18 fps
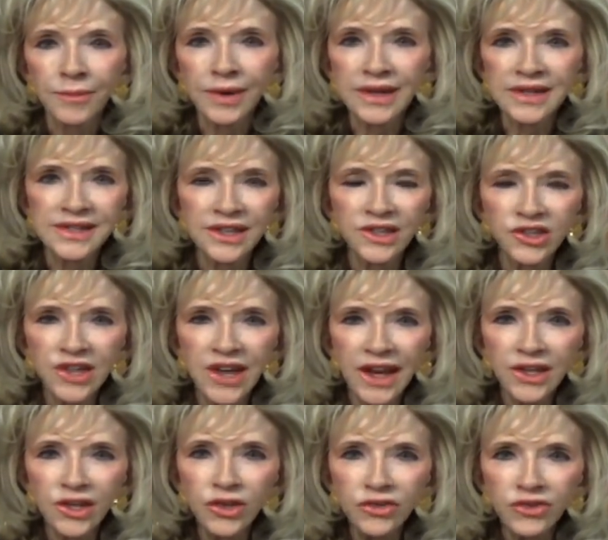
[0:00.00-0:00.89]
But he said,
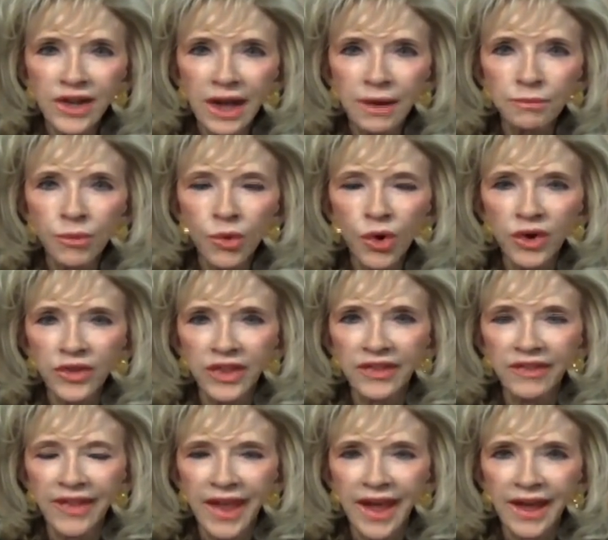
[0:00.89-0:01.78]
Jack, you've got more
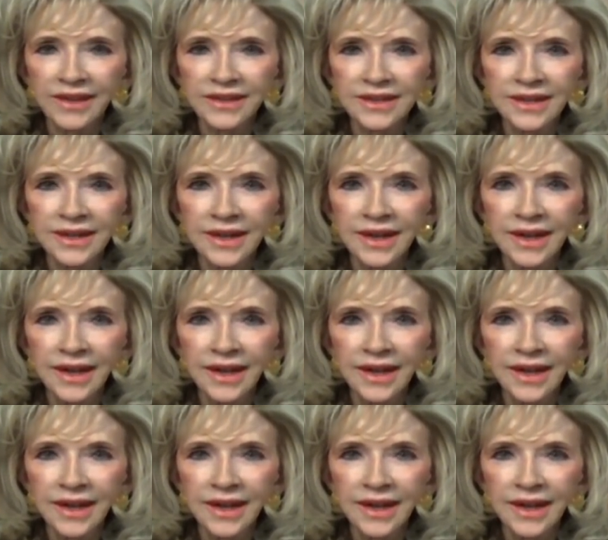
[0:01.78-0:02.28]
than that.